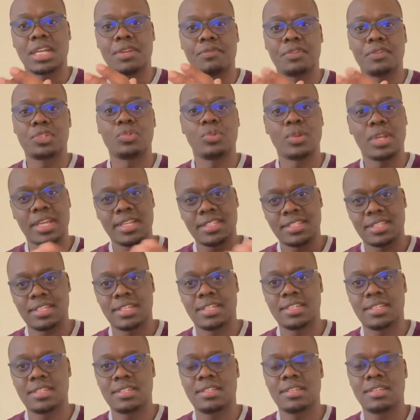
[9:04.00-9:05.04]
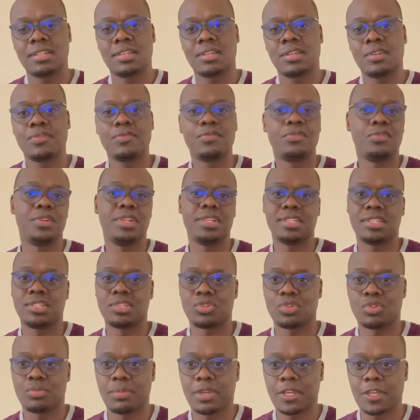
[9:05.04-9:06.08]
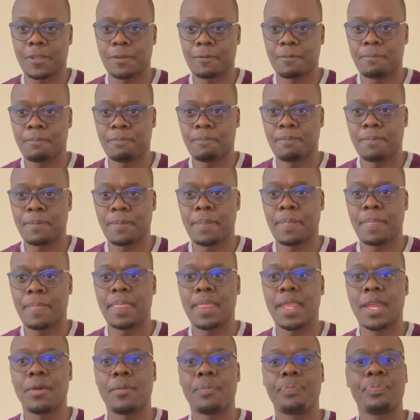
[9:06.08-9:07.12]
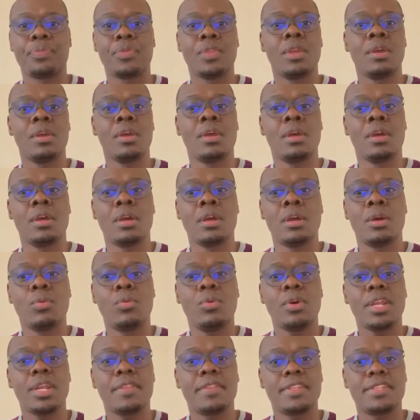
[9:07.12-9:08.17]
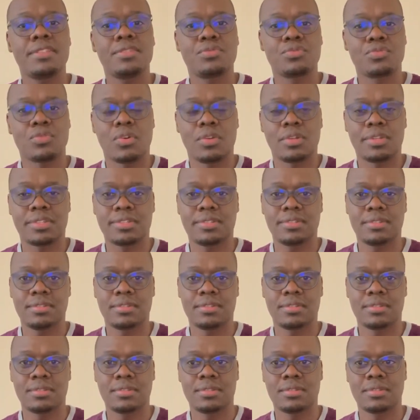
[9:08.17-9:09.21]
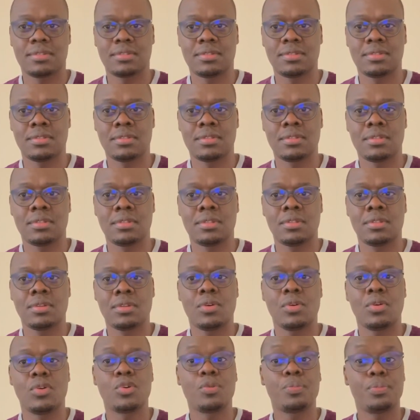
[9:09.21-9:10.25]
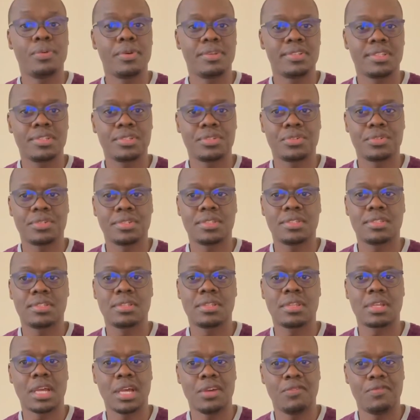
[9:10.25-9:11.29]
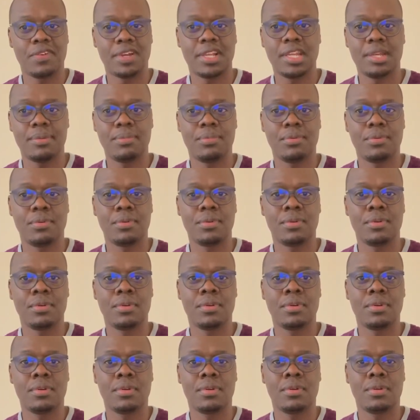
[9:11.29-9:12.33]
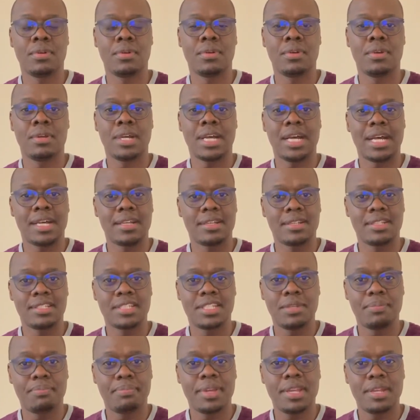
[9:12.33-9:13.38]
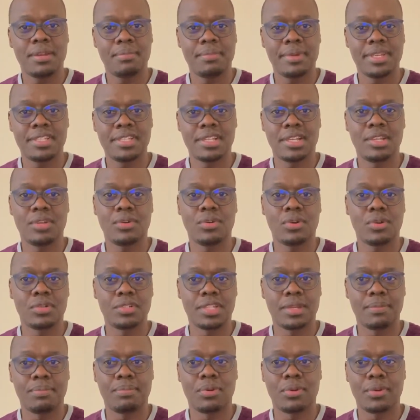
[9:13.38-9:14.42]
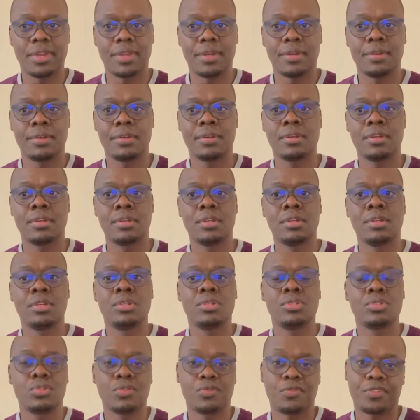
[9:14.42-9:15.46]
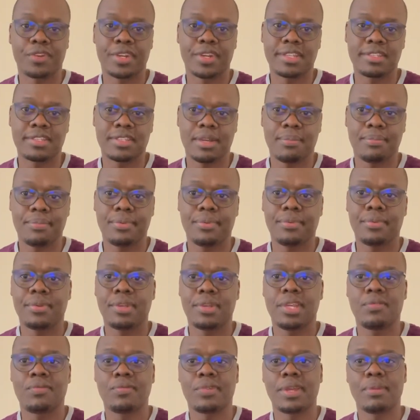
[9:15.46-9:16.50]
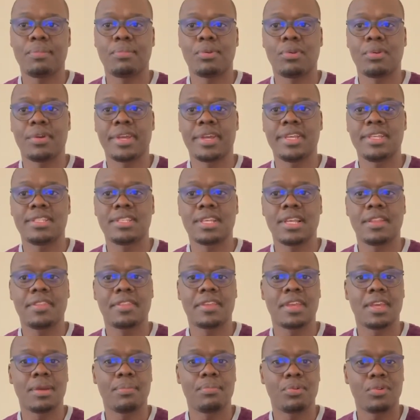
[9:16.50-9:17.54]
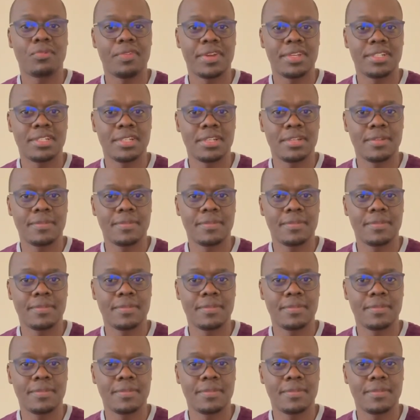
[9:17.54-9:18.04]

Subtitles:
visualizing it for decision making. Now, what are these roles or positions available? And this depends majorly on the employer. So for example, if your employer is healthcare provider,